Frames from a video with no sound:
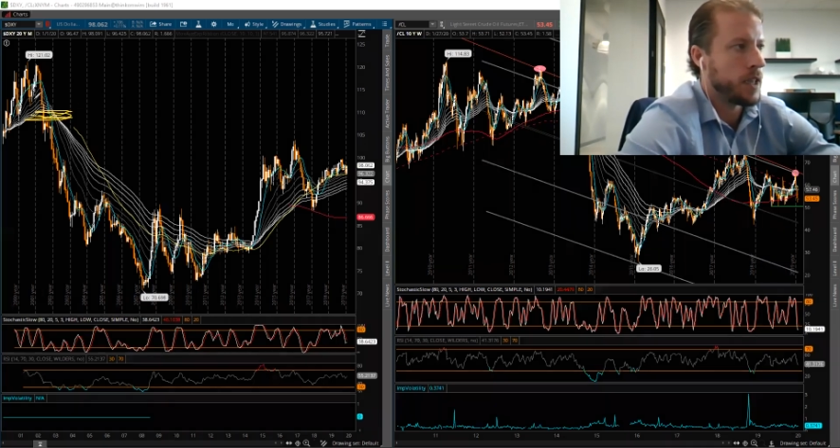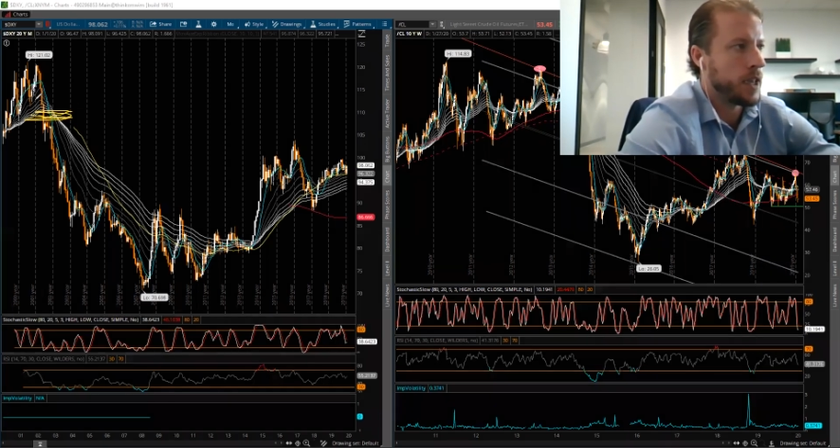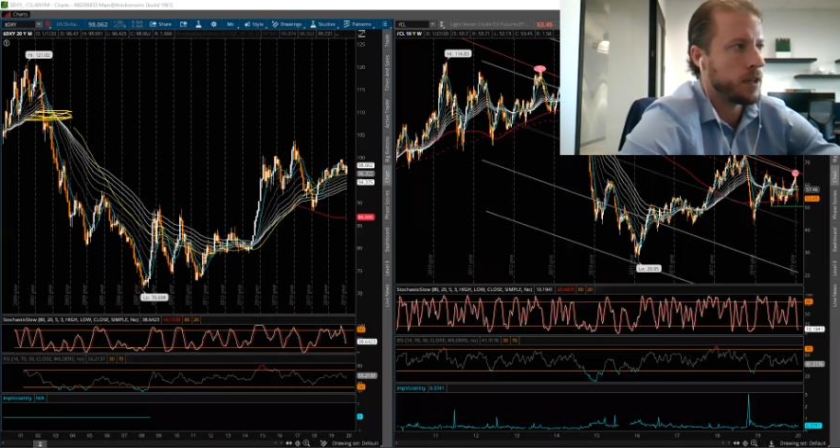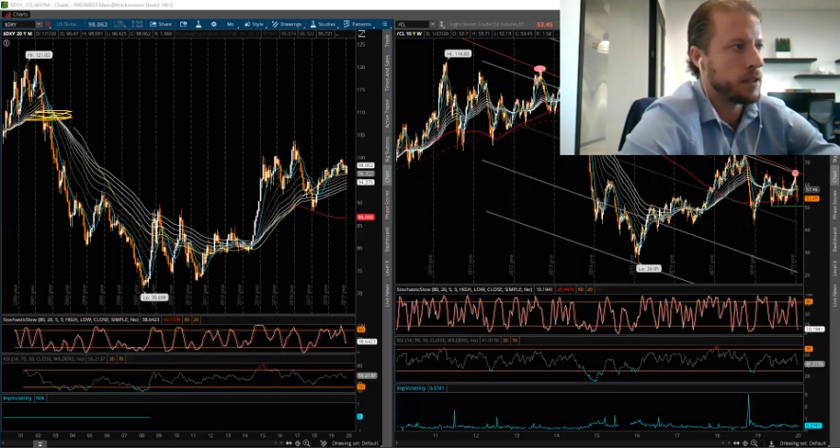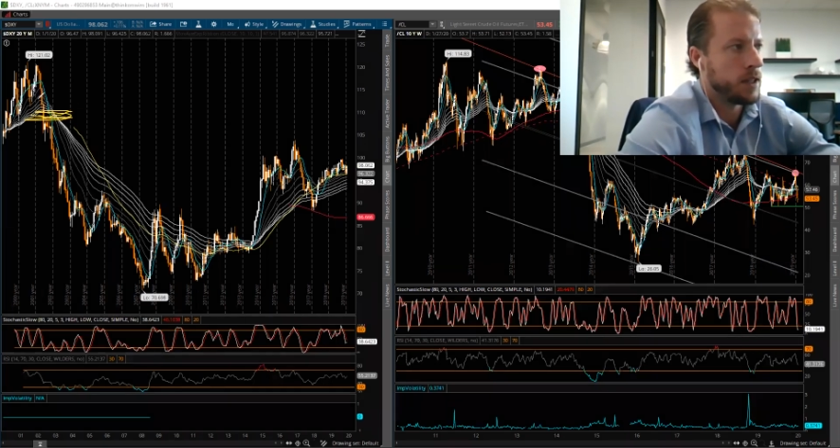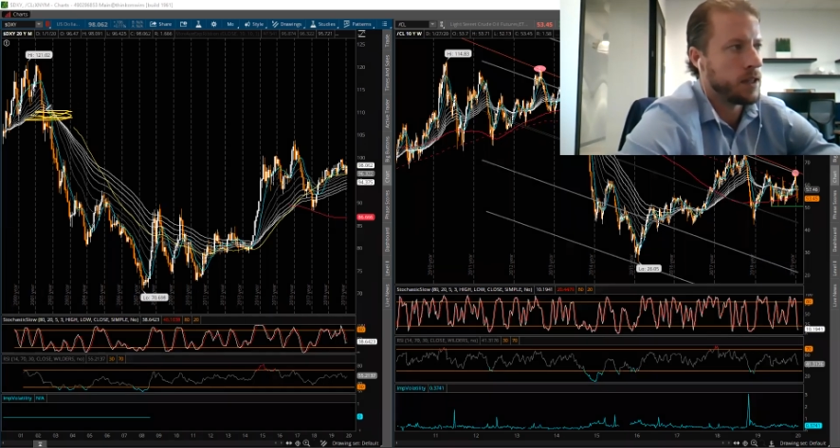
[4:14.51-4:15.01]

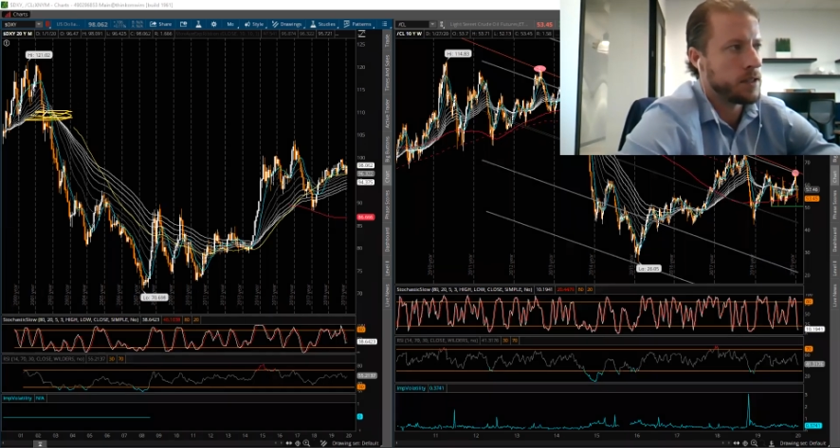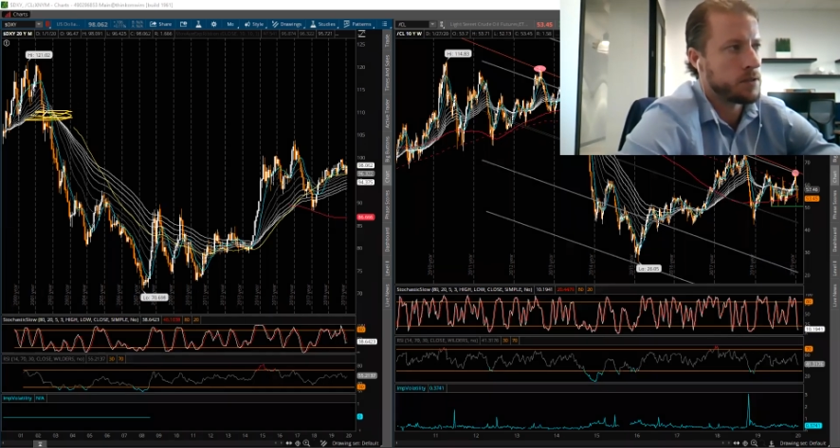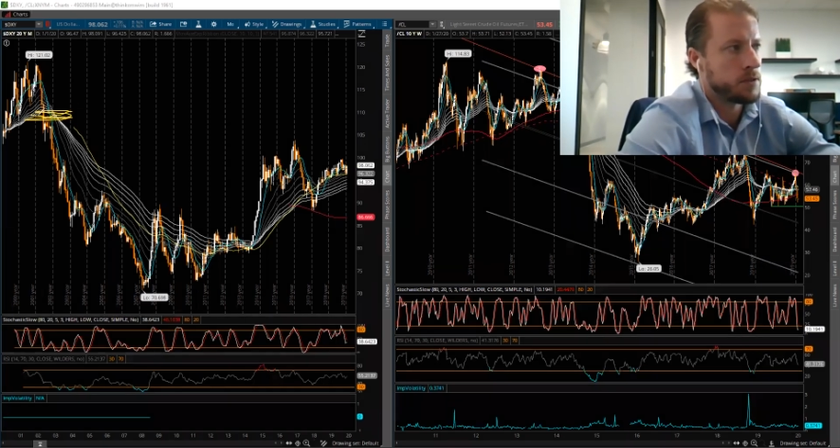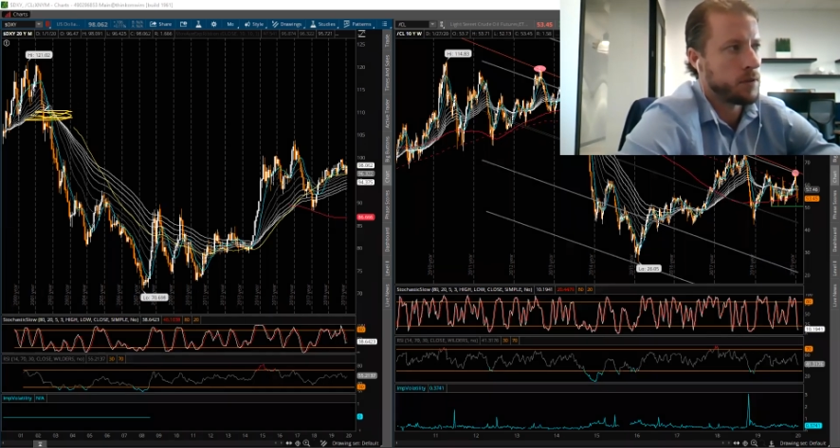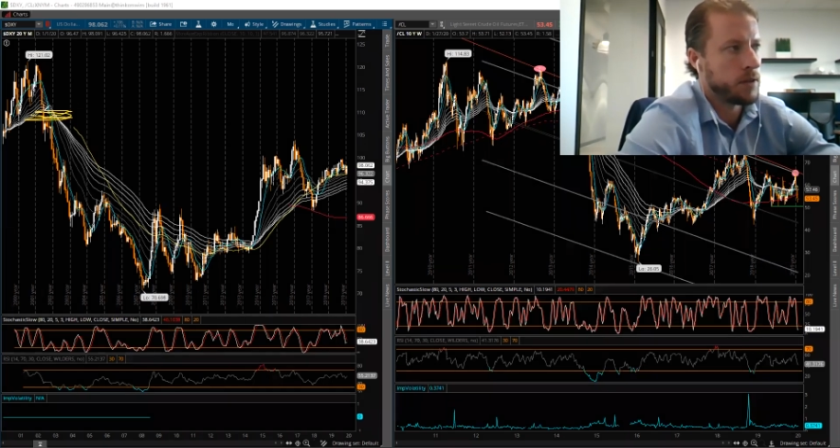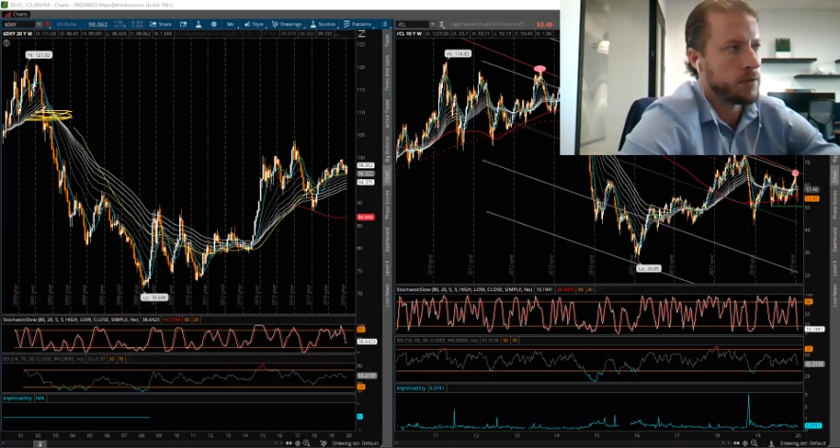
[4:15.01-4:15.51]

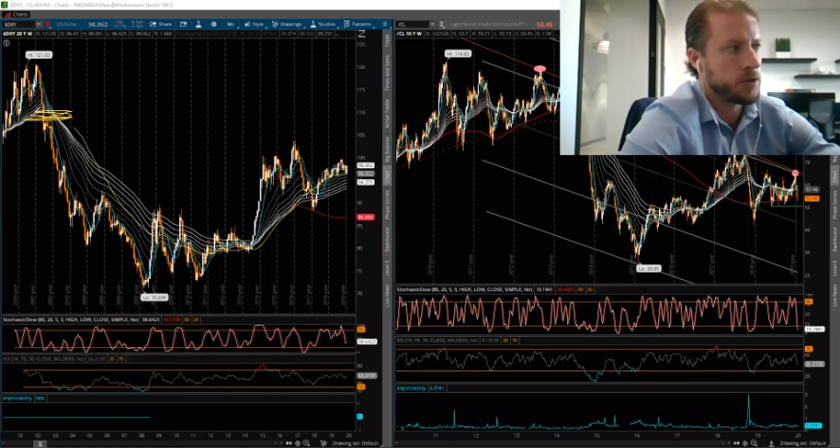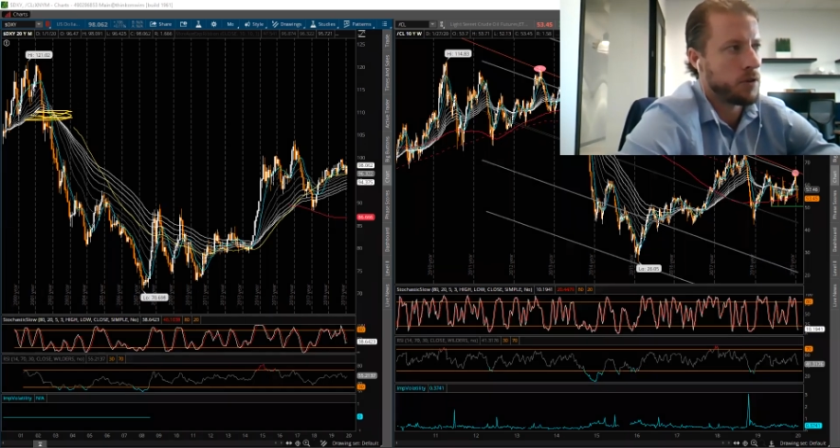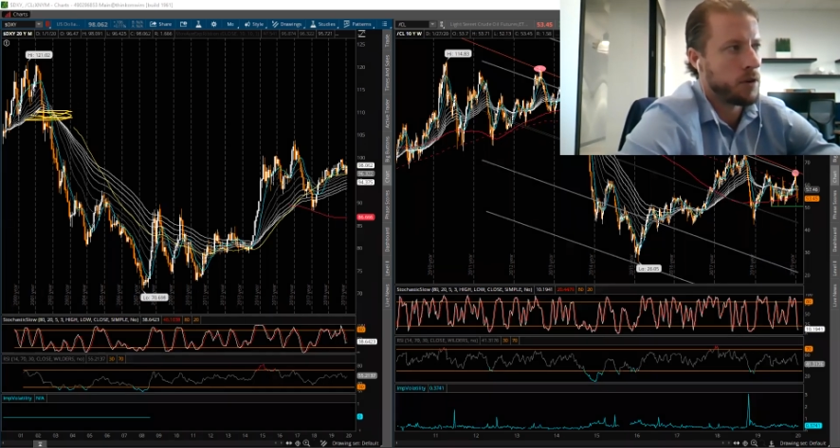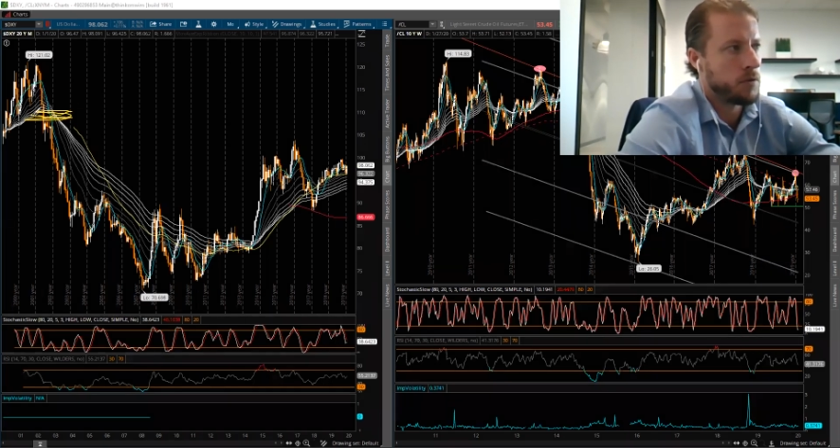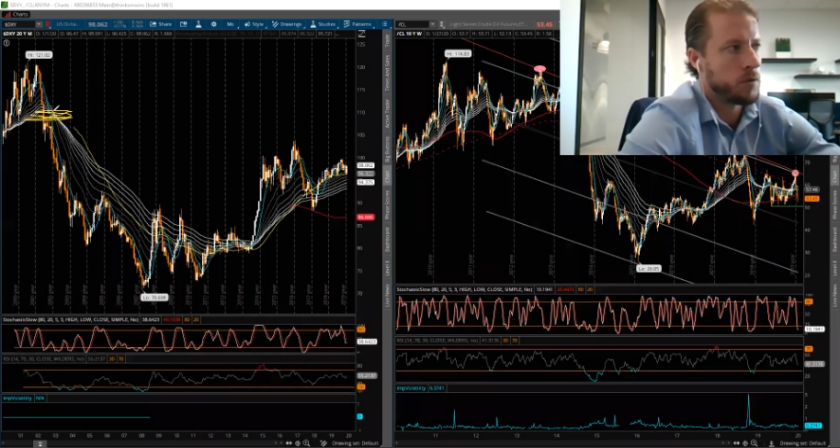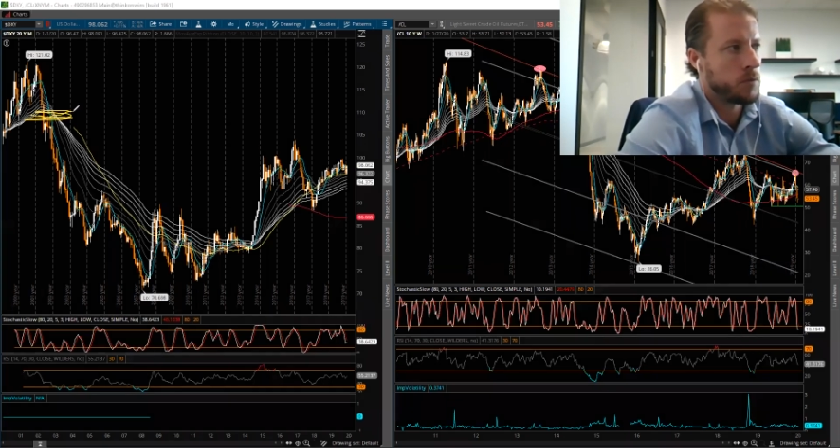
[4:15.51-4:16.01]
analyze around the trend,